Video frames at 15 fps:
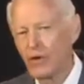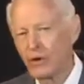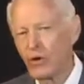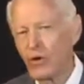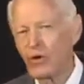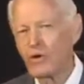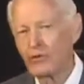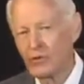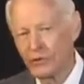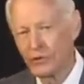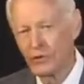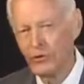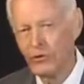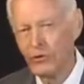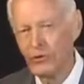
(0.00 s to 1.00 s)
they're going to
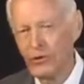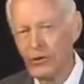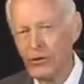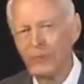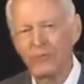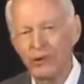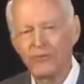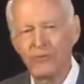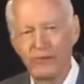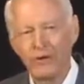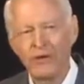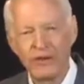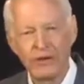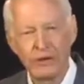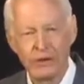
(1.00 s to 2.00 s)
do
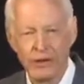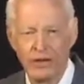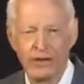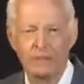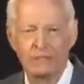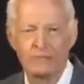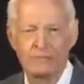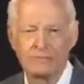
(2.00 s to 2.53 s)
before they do it.